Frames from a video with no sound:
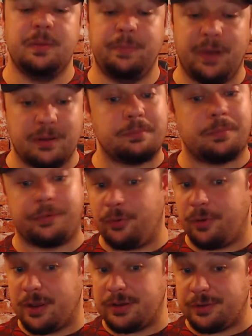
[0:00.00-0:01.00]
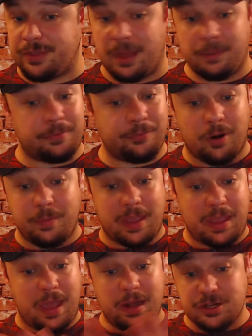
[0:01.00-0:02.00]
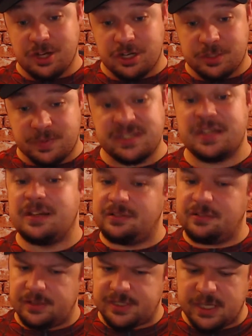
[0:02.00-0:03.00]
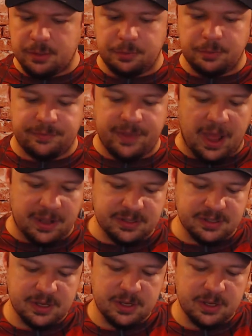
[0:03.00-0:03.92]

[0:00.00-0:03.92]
But before I do that, before I make any judgments, let's see what we've got.